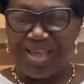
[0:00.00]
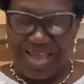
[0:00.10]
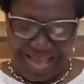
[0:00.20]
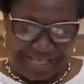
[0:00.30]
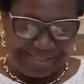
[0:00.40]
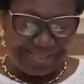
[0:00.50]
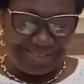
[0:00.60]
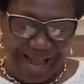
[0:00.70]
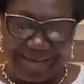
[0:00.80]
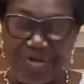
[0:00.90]
is
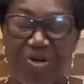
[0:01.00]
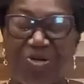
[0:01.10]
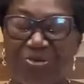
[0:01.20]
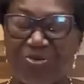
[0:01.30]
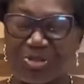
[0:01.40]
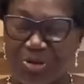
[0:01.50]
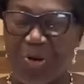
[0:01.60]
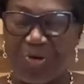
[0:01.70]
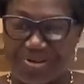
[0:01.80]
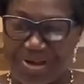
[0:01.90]
that
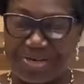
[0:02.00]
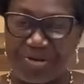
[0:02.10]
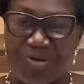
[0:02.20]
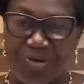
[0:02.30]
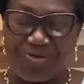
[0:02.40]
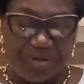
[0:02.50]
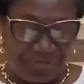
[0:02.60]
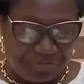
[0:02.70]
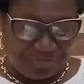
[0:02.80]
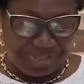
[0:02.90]
so great, over
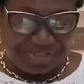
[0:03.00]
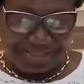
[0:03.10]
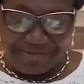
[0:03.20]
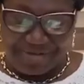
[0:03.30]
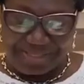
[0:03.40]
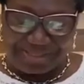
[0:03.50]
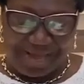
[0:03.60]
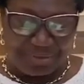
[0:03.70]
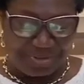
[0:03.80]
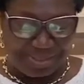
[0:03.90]

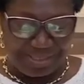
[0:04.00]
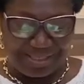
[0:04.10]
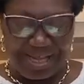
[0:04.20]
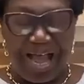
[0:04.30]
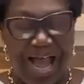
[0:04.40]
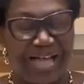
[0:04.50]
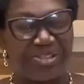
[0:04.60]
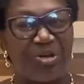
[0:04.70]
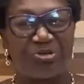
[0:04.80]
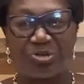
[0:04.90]
57,000 as
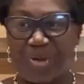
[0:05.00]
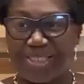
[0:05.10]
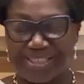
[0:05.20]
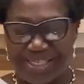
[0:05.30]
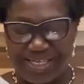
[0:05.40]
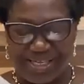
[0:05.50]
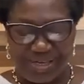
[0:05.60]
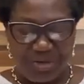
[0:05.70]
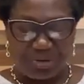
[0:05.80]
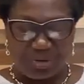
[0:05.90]
of
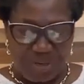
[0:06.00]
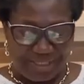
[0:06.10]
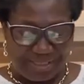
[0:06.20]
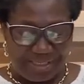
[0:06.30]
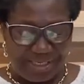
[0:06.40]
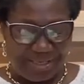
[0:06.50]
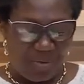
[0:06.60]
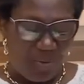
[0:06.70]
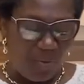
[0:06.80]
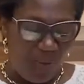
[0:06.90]

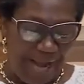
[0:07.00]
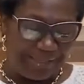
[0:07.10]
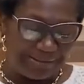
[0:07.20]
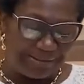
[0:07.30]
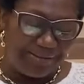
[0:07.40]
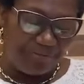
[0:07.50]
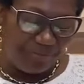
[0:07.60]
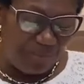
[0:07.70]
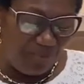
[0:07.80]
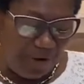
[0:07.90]
2021,
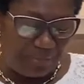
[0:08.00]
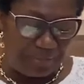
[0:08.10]
February.